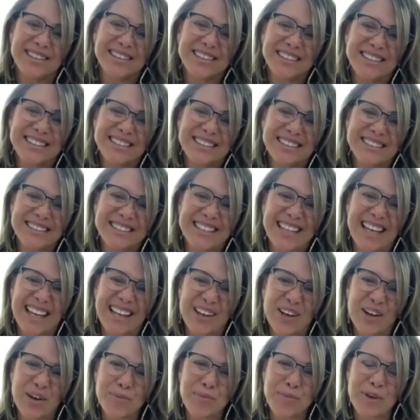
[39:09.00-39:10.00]
Yeah. Did that yeah,
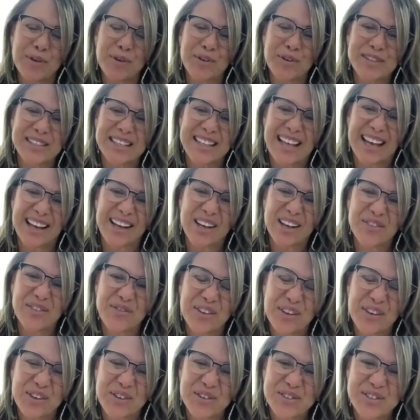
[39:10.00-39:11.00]
help sure. you or did Thanks. that
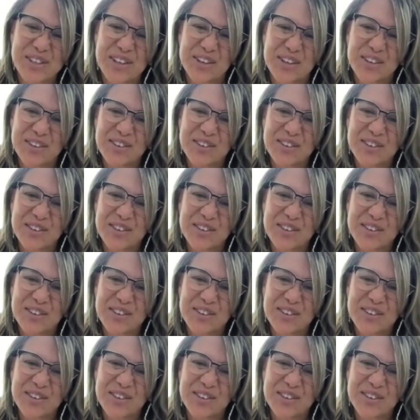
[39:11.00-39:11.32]
confuse yeah. you?